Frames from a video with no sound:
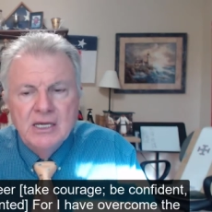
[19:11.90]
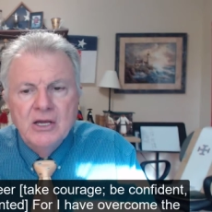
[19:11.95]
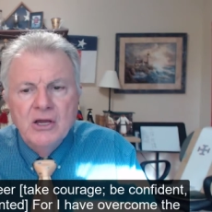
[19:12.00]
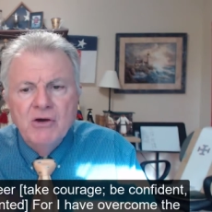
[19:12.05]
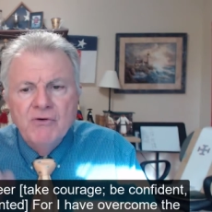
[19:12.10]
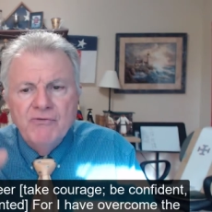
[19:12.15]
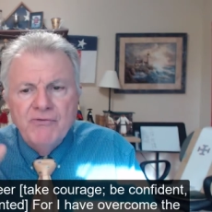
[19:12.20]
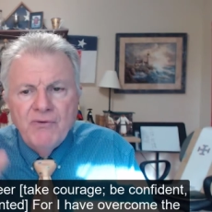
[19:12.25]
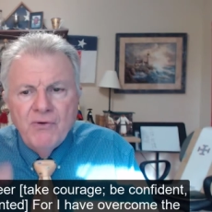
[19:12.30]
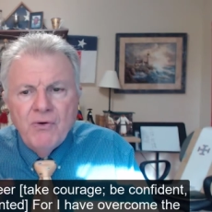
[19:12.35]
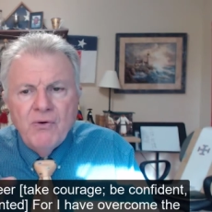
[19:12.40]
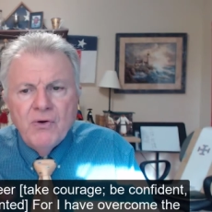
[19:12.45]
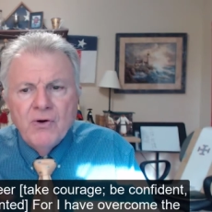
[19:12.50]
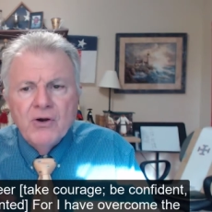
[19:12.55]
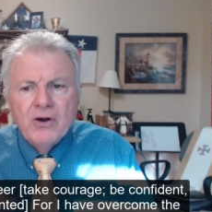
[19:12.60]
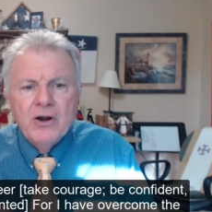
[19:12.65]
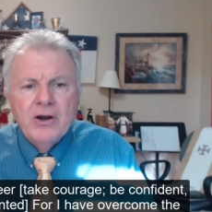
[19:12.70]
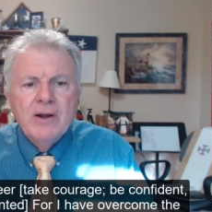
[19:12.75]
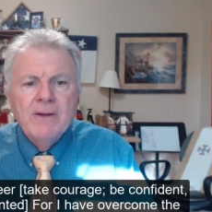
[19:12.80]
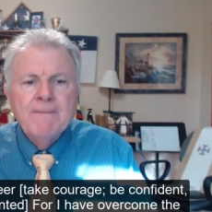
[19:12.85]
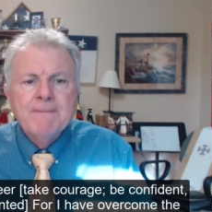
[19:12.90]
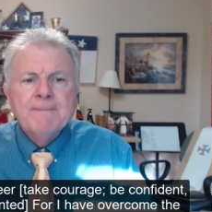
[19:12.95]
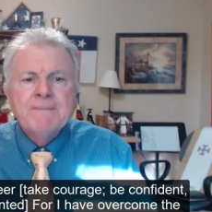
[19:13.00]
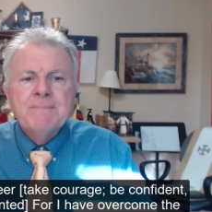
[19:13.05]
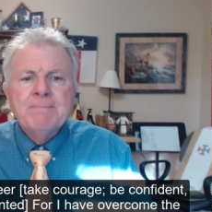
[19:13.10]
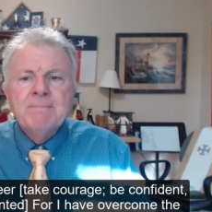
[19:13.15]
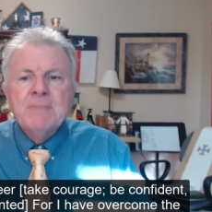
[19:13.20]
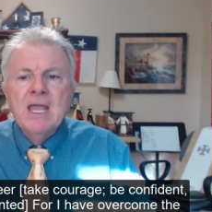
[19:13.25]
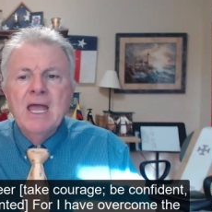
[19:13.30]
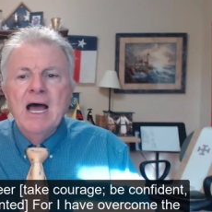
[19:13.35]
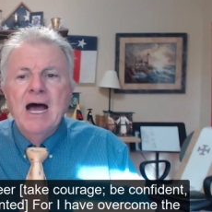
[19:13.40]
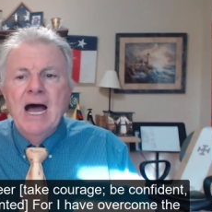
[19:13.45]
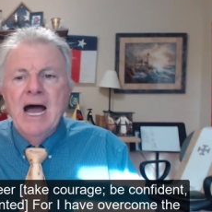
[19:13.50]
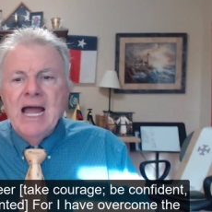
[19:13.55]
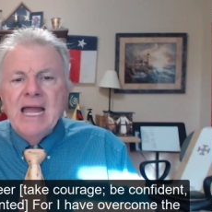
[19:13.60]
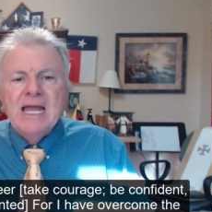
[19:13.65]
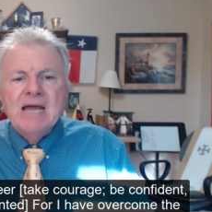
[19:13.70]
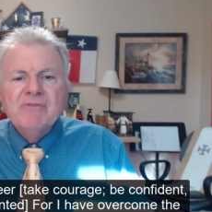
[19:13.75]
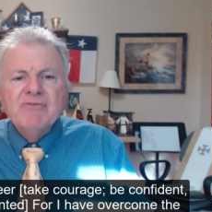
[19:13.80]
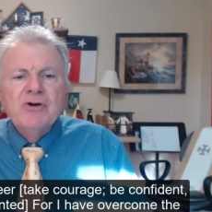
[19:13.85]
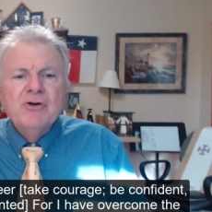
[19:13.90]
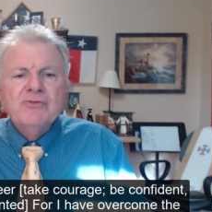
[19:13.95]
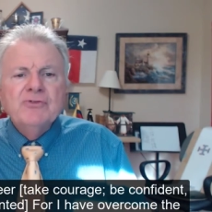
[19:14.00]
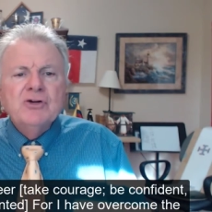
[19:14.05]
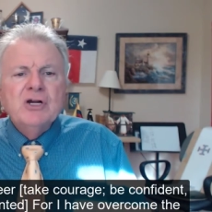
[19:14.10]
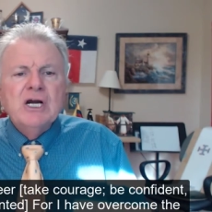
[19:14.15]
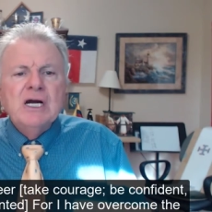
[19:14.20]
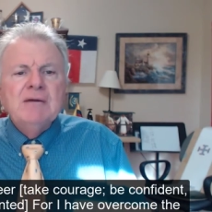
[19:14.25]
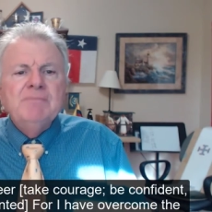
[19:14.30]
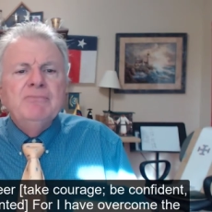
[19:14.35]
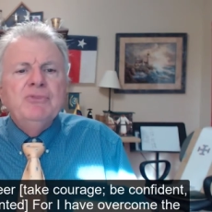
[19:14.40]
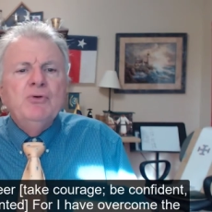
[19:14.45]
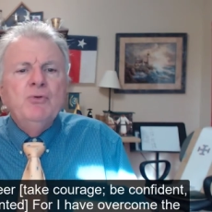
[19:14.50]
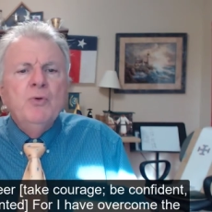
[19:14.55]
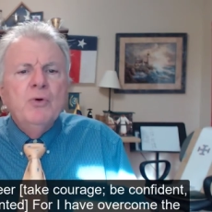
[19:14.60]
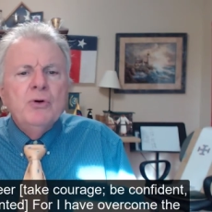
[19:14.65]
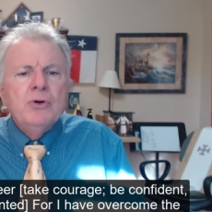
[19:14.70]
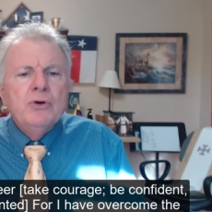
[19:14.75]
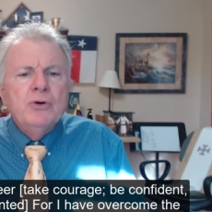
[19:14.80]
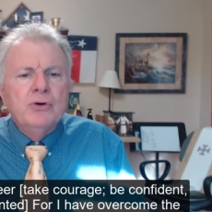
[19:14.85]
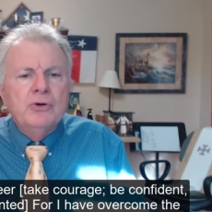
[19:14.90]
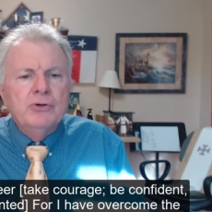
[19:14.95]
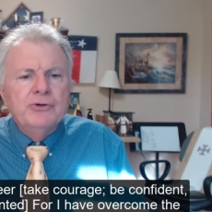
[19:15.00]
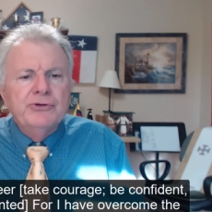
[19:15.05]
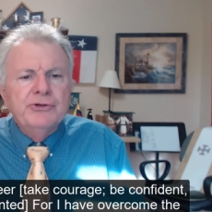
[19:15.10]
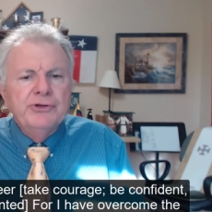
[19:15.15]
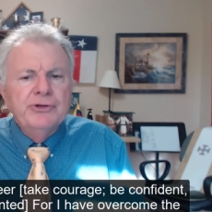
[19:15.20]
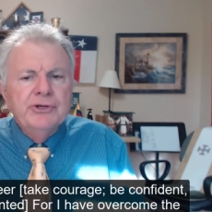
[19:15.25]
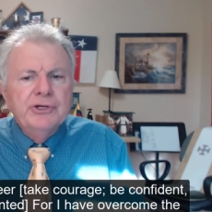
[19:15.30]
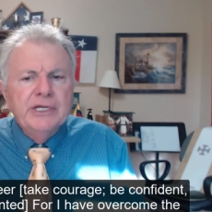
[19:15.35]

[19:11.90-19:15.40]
For I have overcome the world.